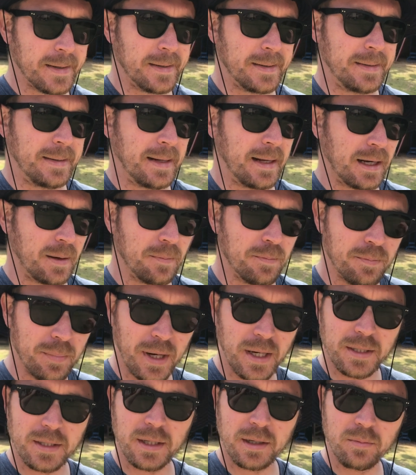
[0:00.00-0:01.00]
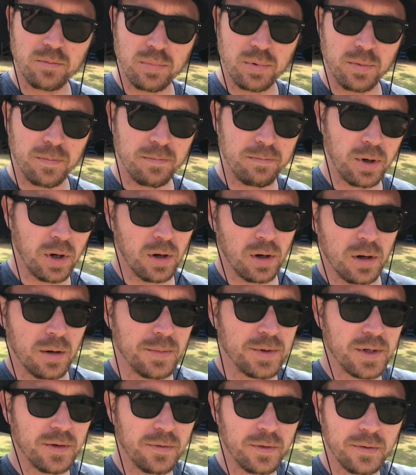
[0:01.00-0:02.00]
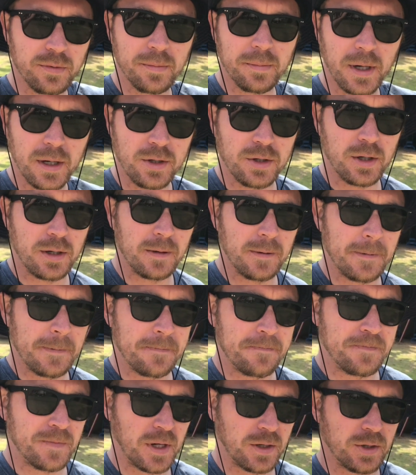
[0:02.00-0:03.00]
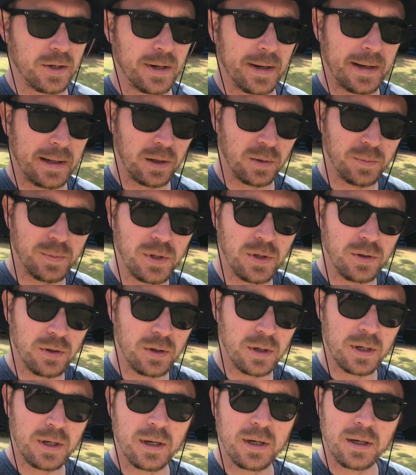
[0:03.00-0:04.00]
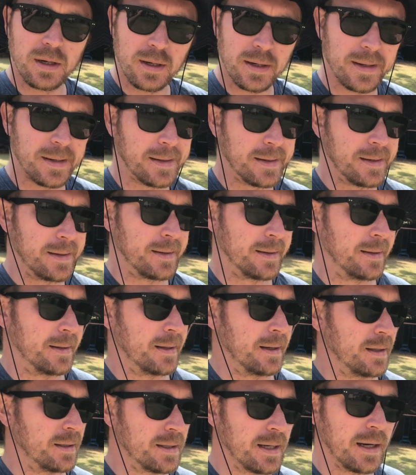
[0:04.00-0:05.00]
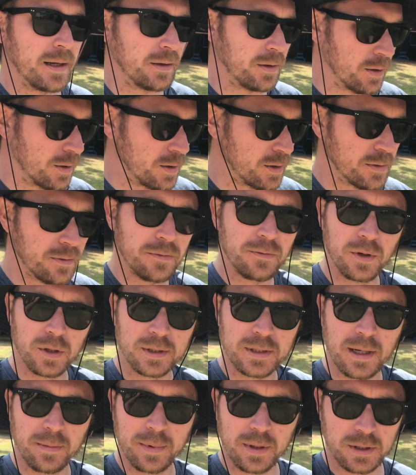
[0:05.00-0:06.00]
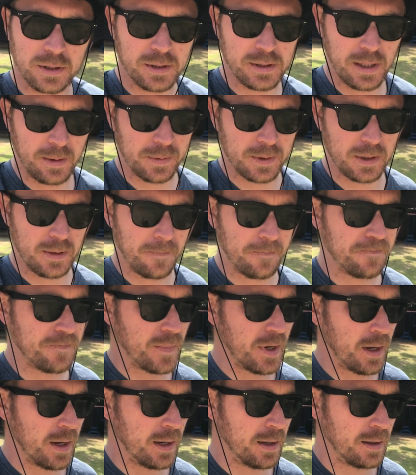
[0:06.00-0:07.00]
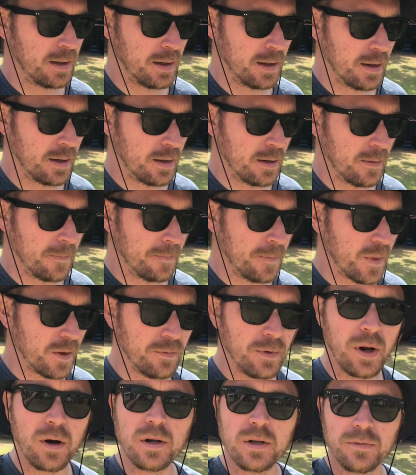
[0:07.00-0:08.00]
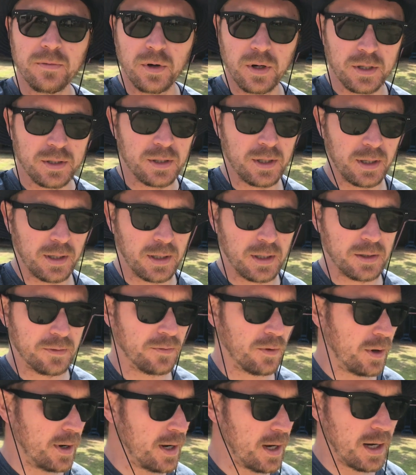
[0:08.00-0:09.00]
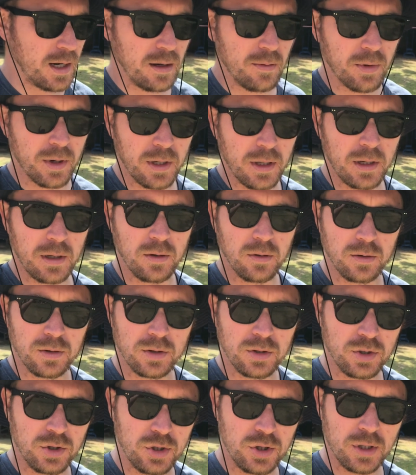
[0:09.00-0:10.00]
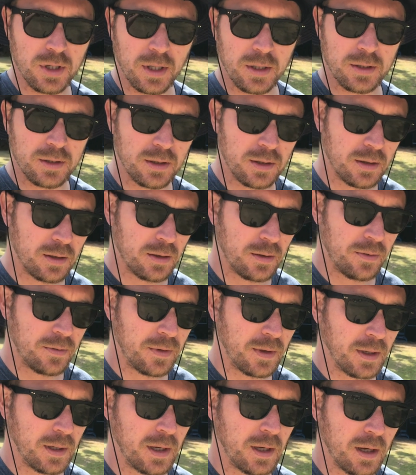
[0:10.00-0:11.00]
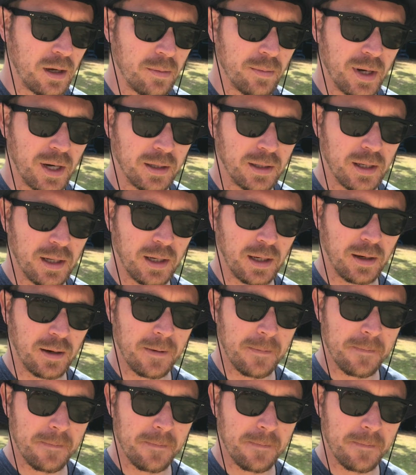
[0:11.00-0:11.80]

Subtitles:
like basic blurbs of information that should help you take those first couple of steps. And the very first thing is for anybody who's just thinking about getting